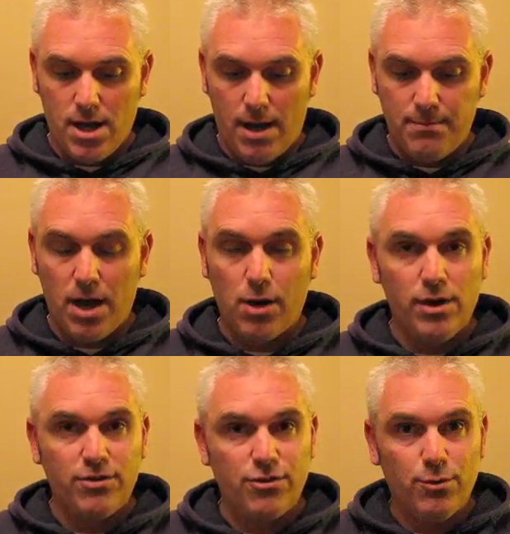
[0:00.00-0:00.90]
I'm not
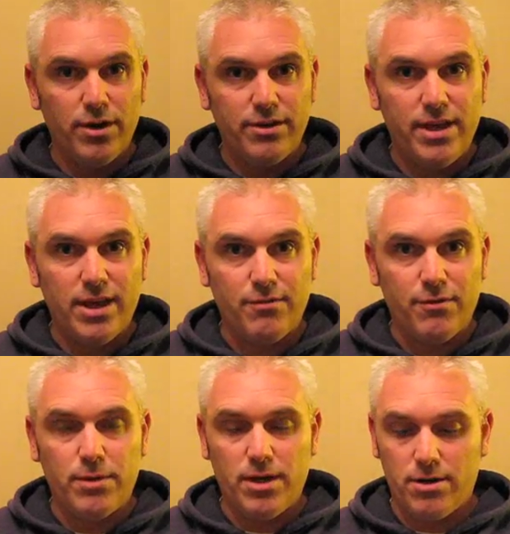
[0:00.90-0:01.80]
quite sure where to take it
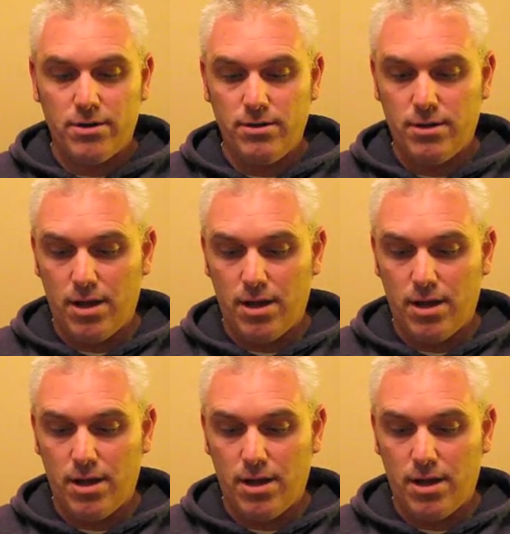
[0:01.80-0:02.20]
from here.